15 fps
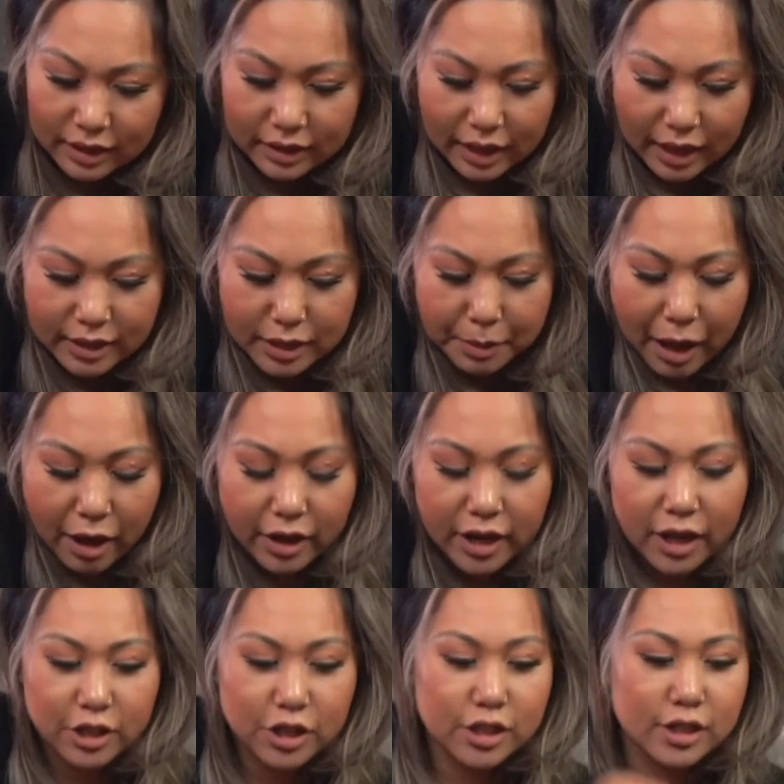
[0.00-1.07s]
that's about
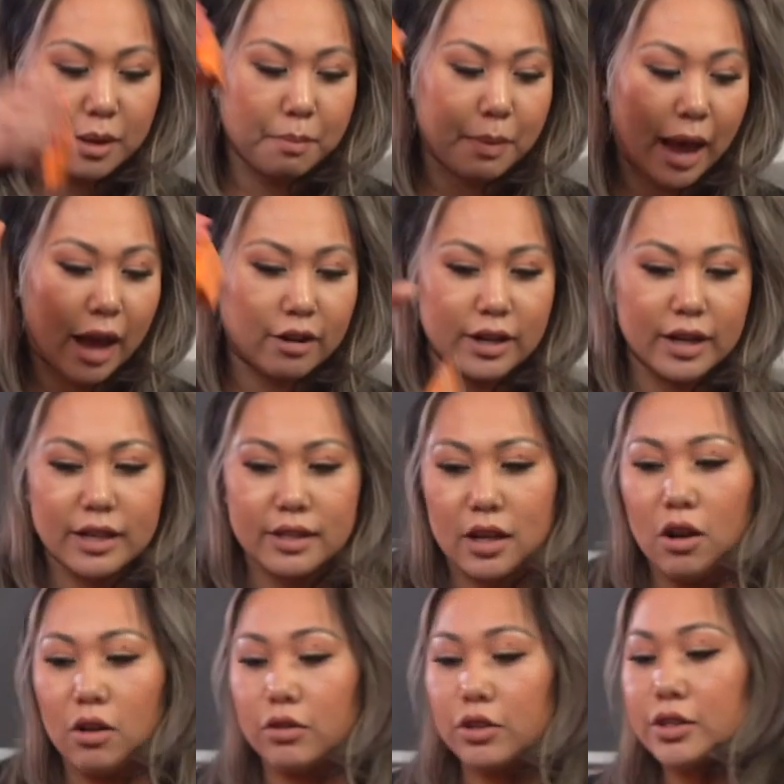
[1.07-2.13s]
it. Just some batteries.
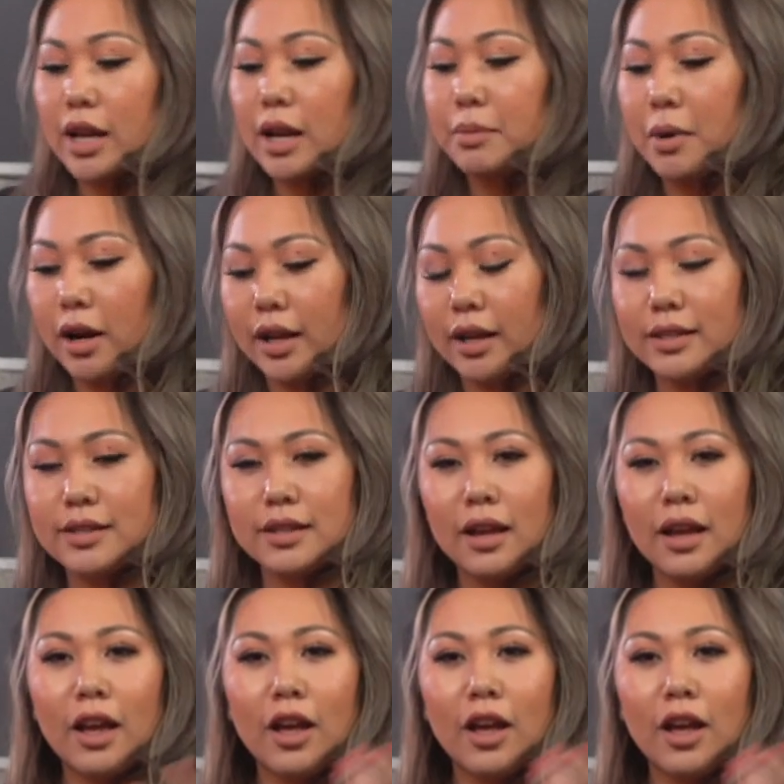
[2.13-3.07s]
Oh, there's side pockets.